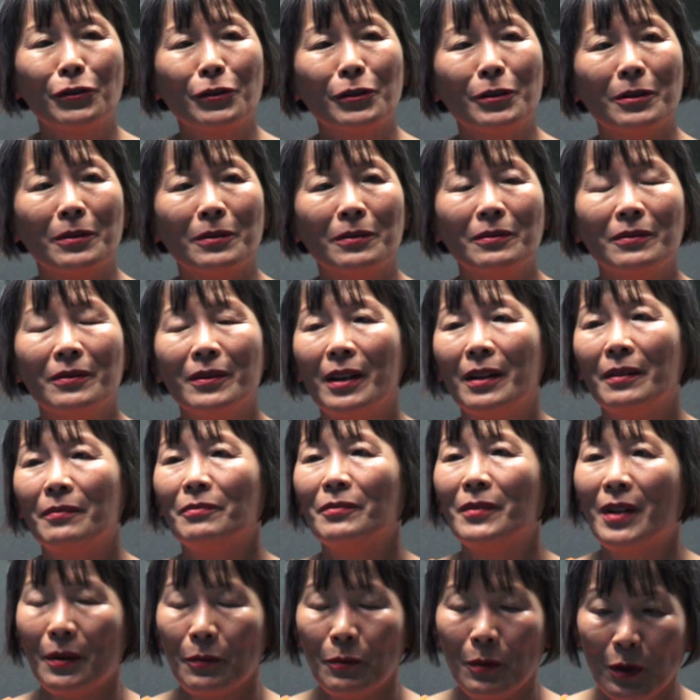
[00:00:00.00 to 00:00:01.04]
for
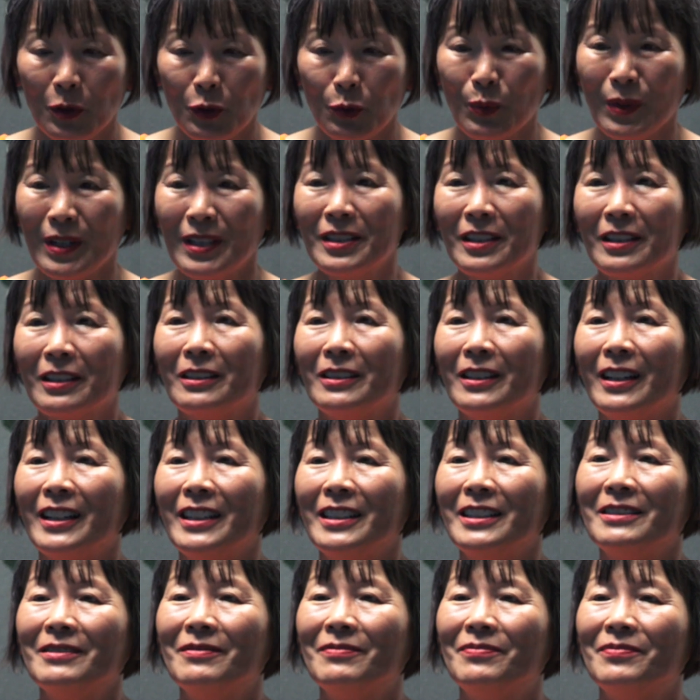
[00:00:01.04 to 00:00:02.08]
my most recent
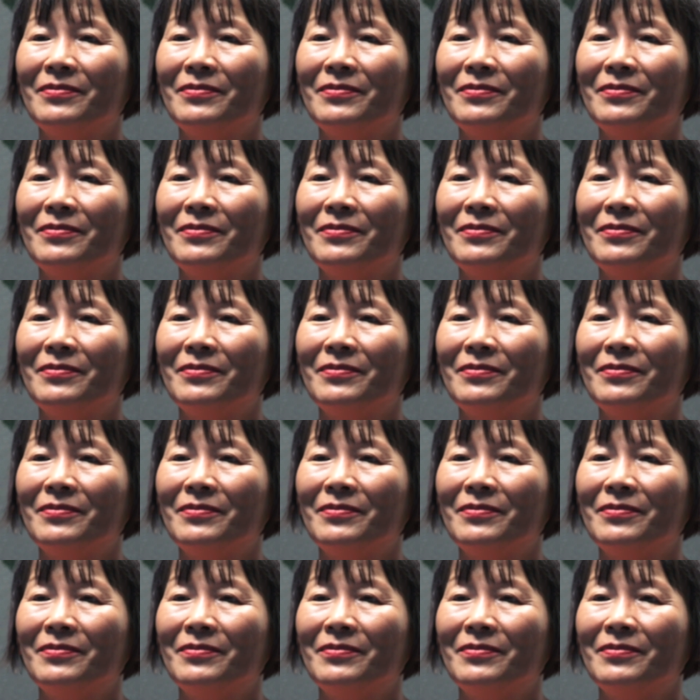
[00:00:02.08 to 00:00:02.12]
client.